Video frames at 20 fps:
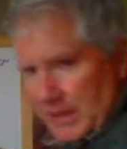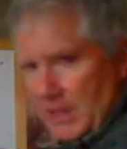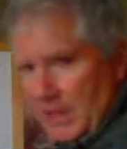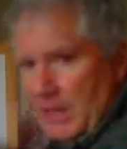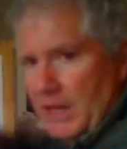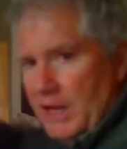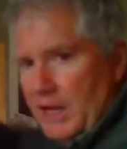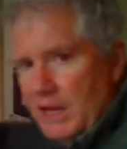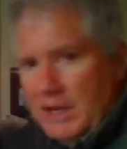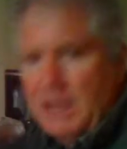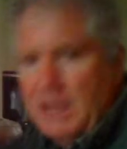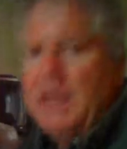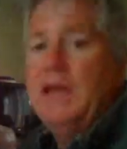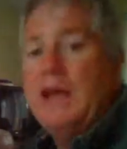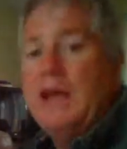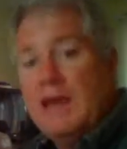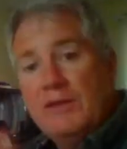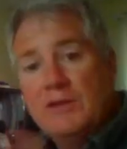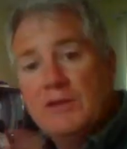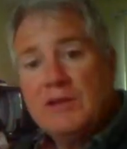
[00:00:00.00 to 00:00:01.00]
again,
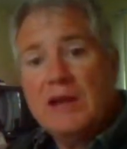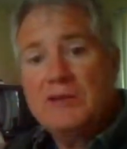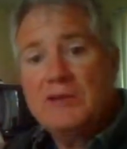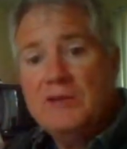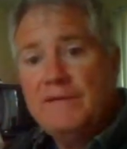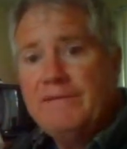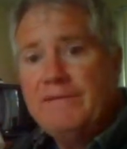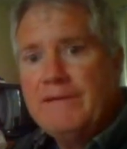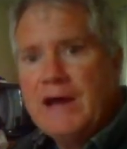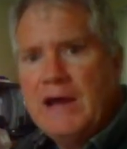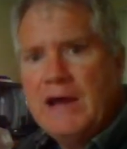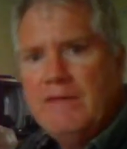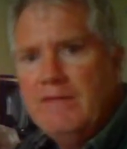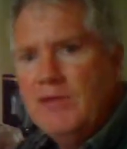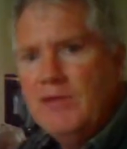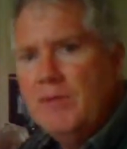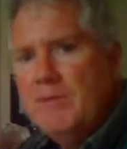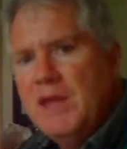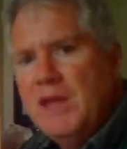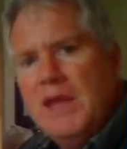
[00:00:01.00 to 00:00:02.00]
and there's actually
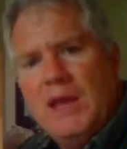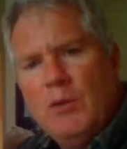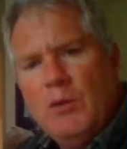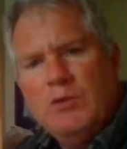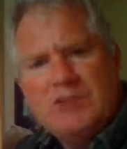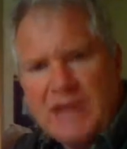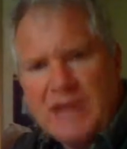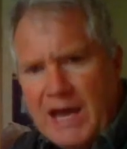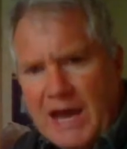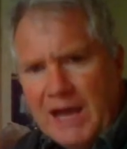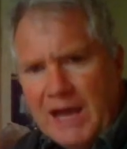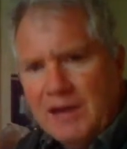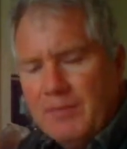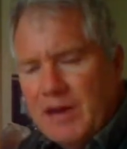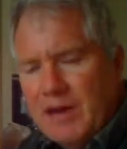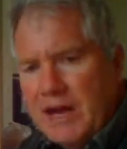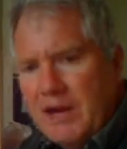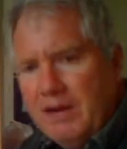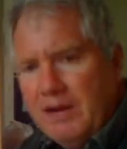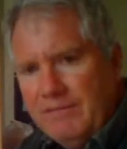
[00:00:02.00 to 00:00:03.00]
5 of them. And what's odd
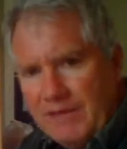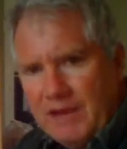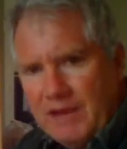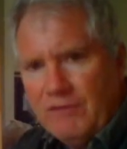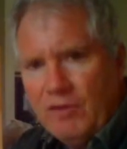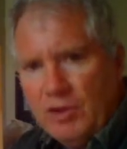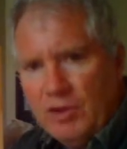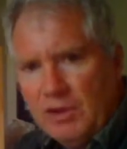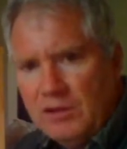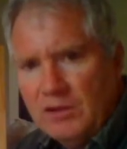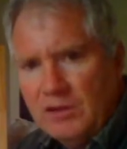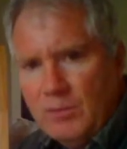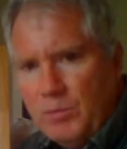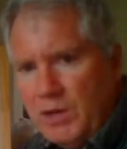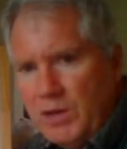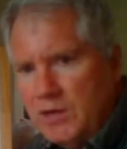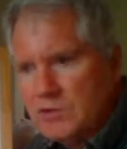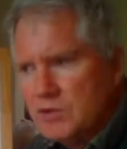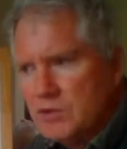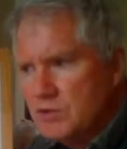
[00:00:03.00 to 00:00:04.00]
about it, in fact, if you look at the
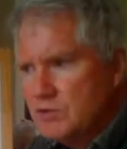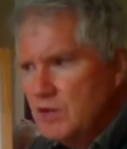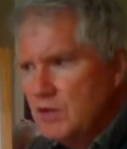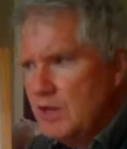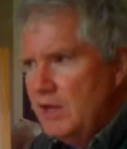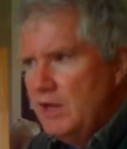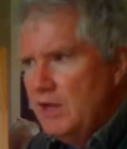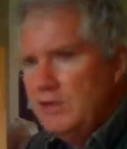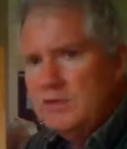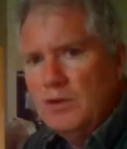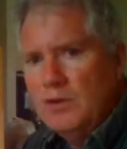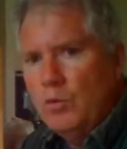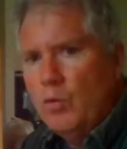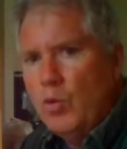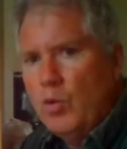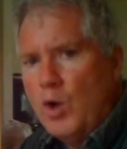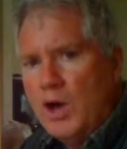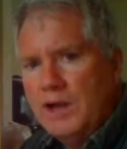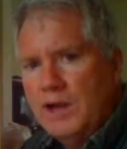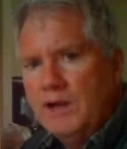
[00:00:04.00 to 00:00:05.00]
pictures, is that
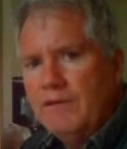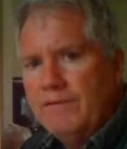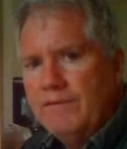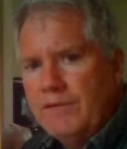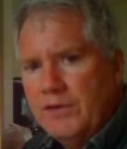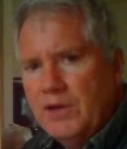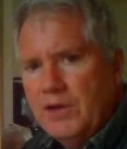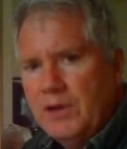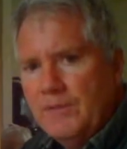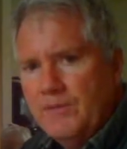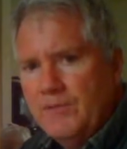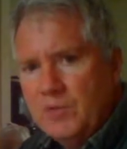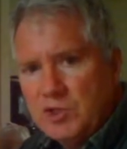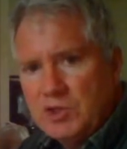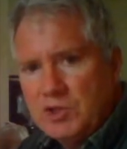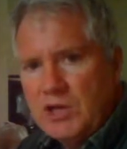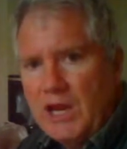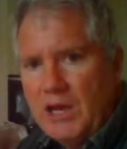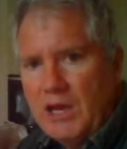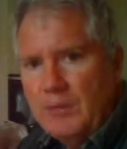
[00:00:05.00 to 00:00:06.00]
one of the
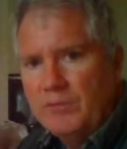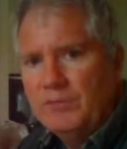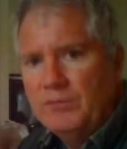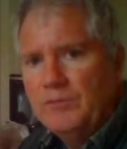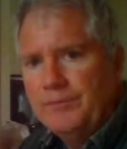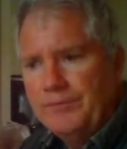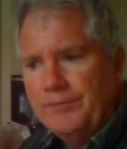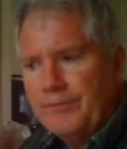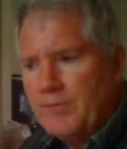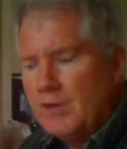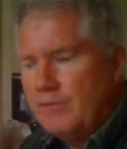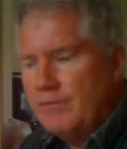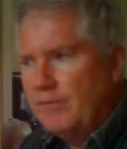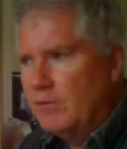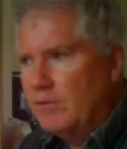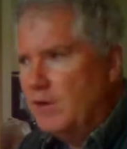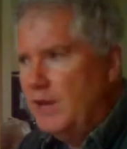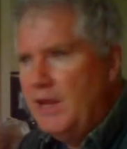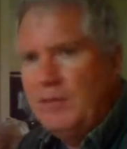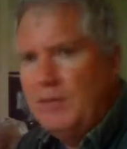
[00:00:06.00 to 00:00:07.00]
shapes
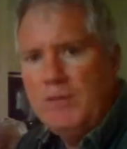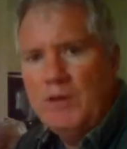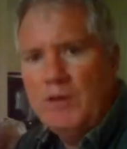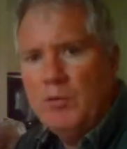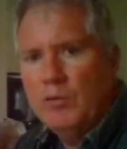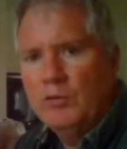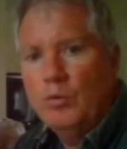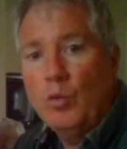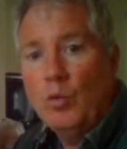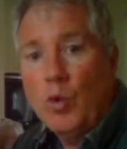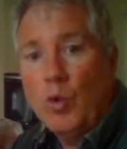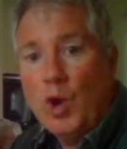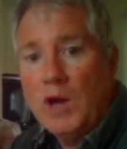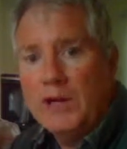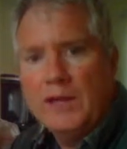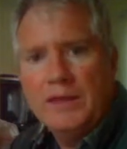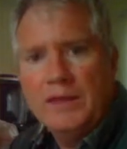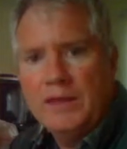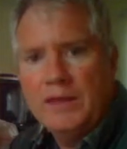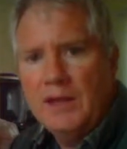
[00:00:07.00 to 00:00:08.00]
for m equals
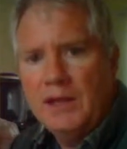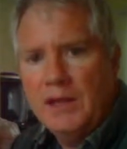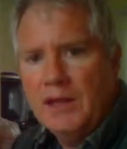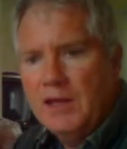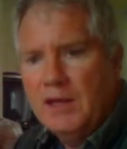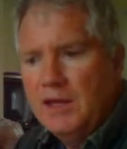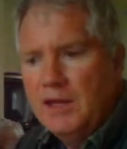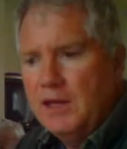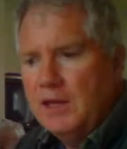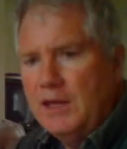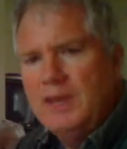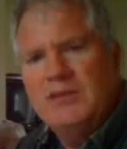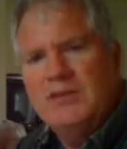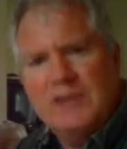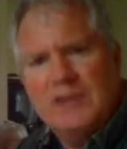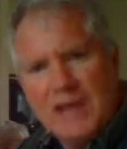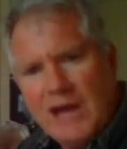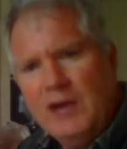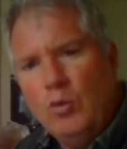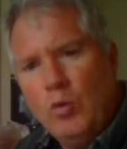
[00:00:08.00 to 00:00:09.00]
1, I think,
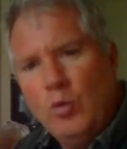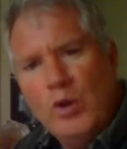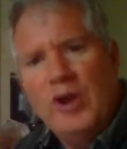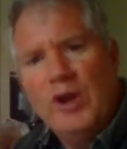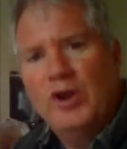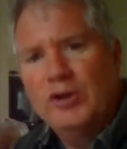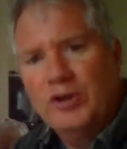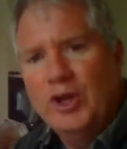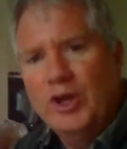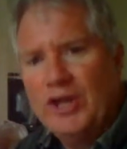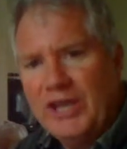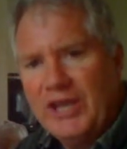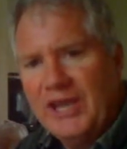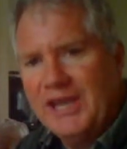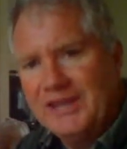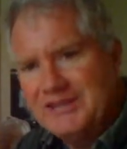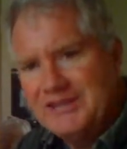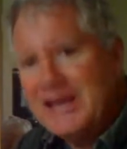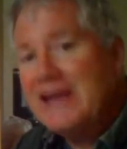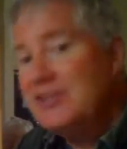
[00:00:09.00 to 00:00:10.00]
is kind of weird
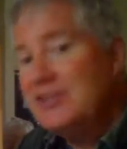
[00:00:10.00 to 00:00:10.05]
looking. It's